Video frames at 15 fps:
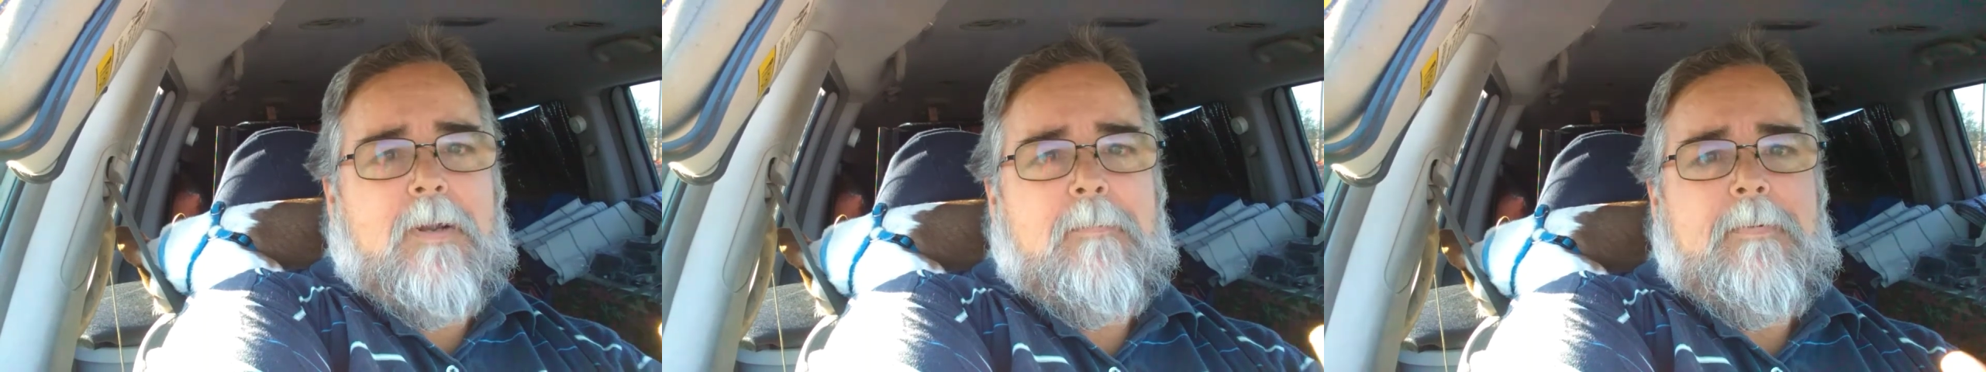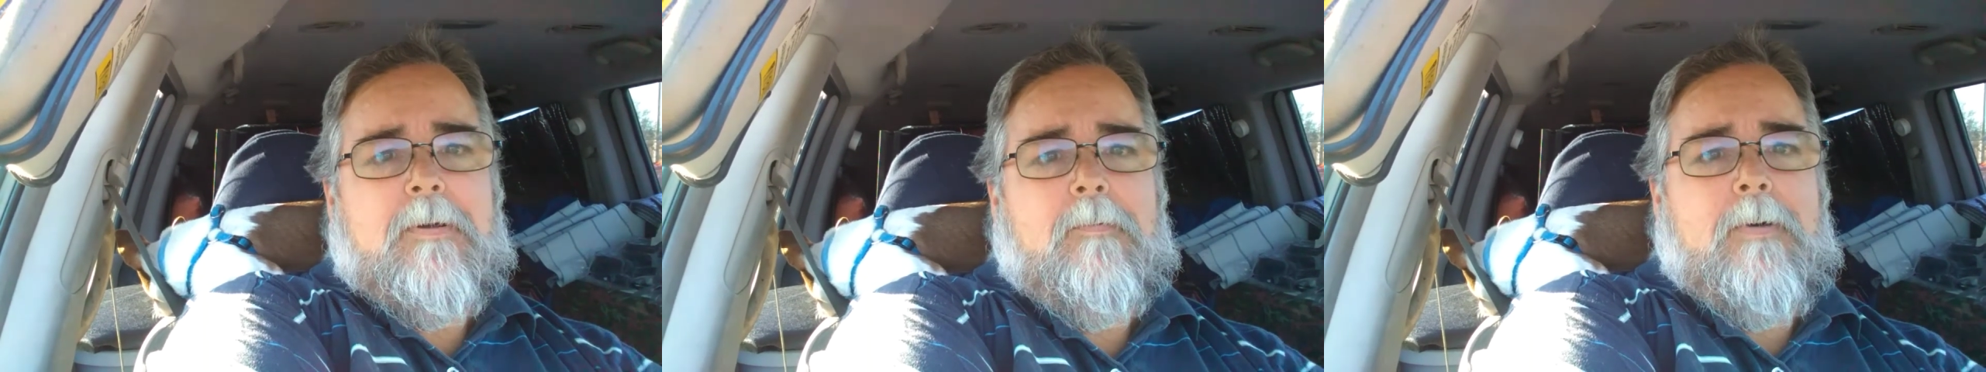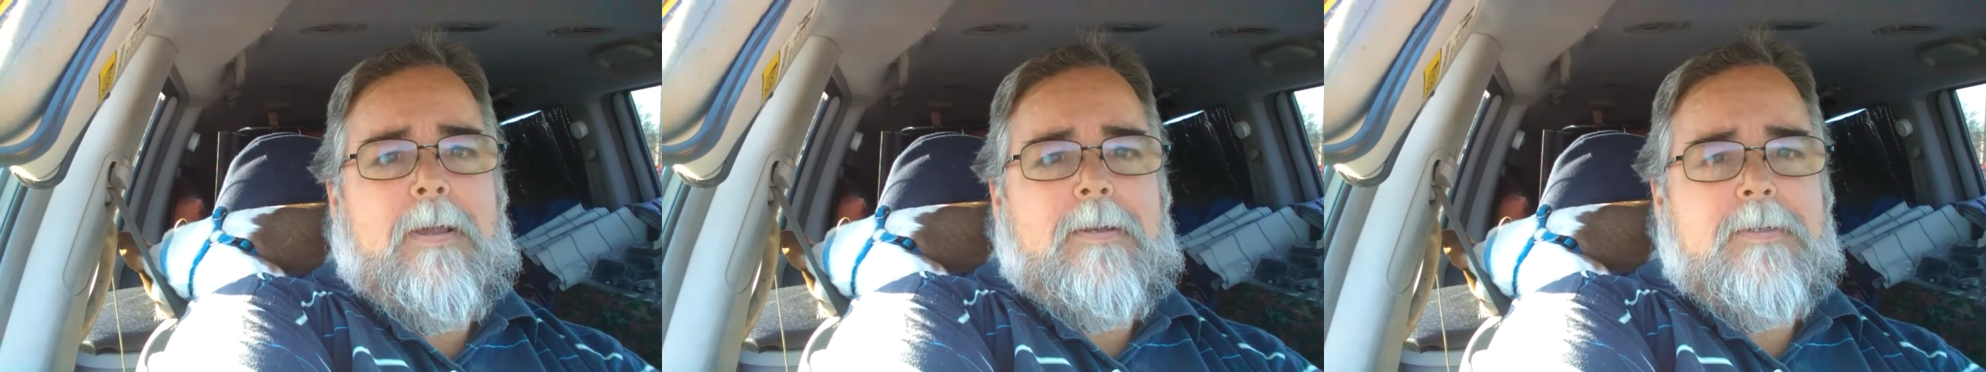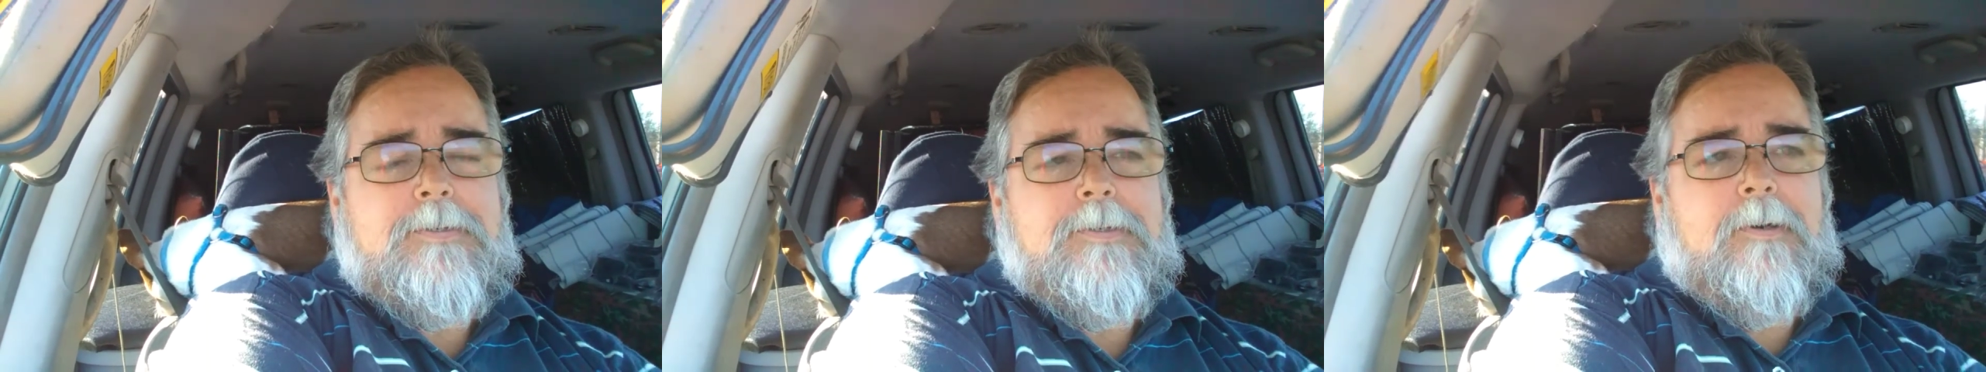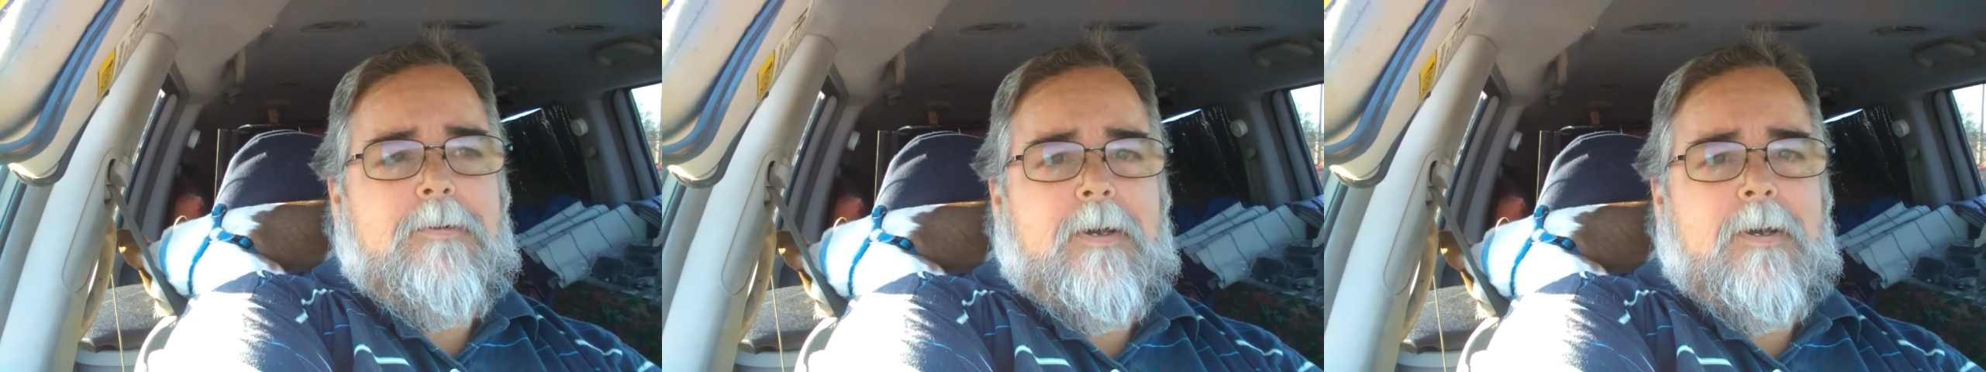what I've been waiting to
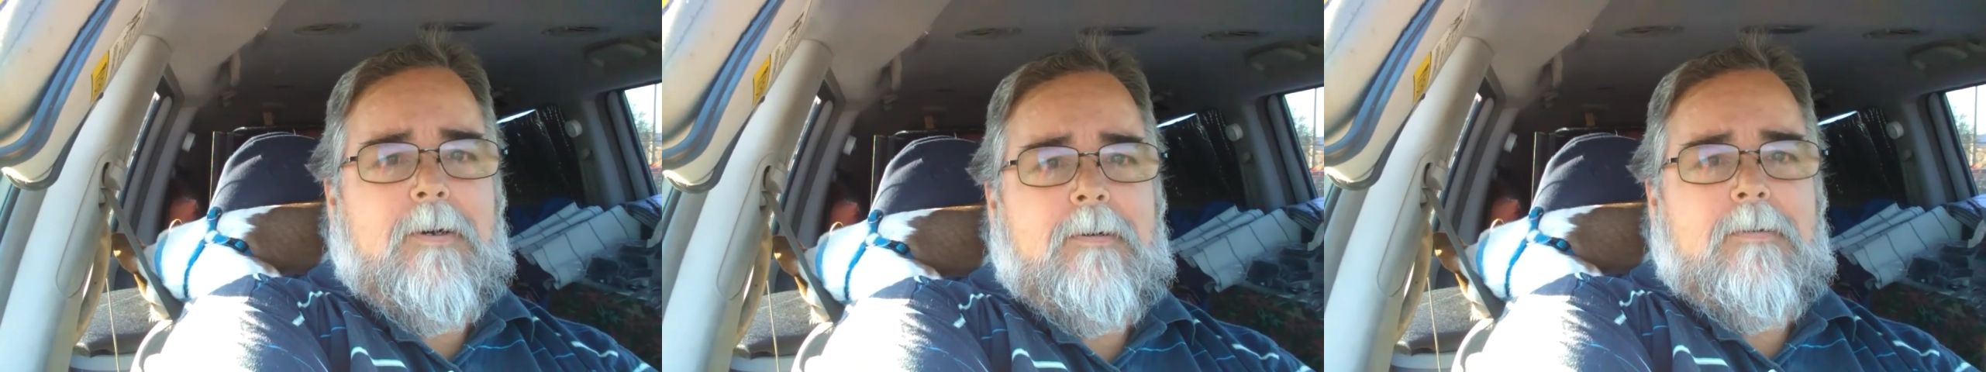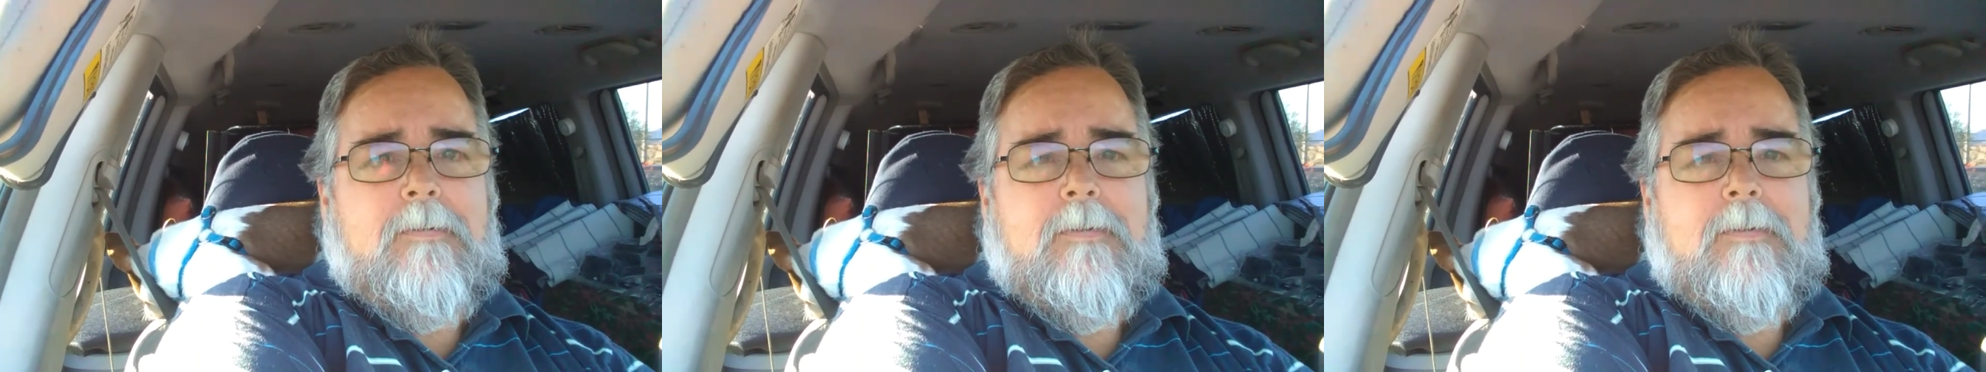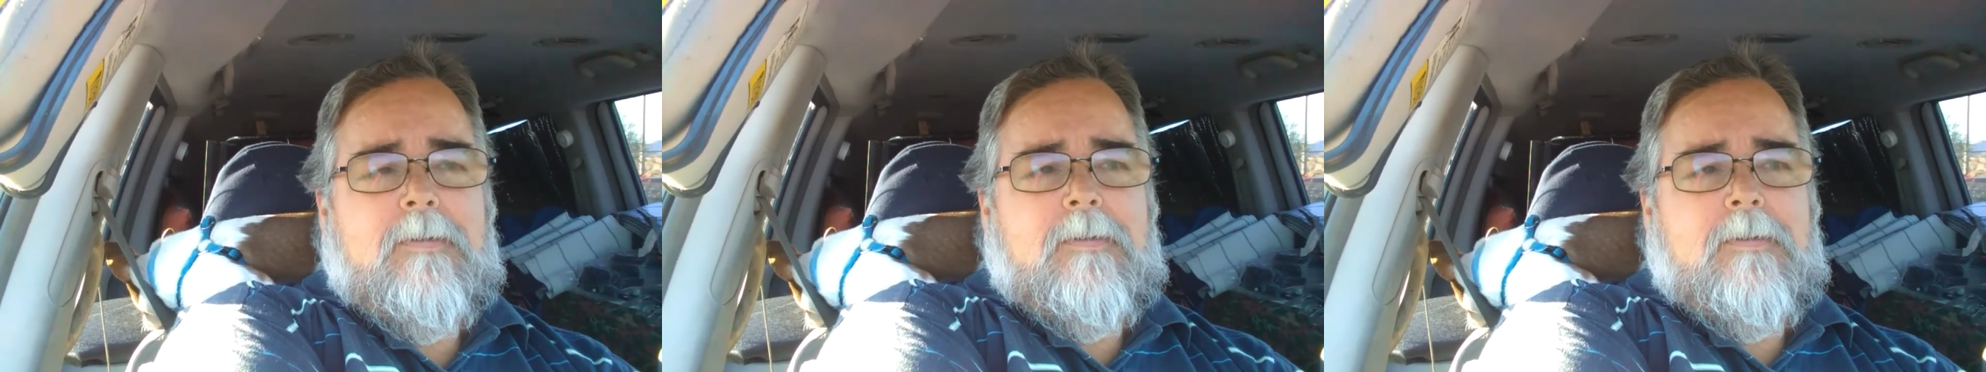show y'all.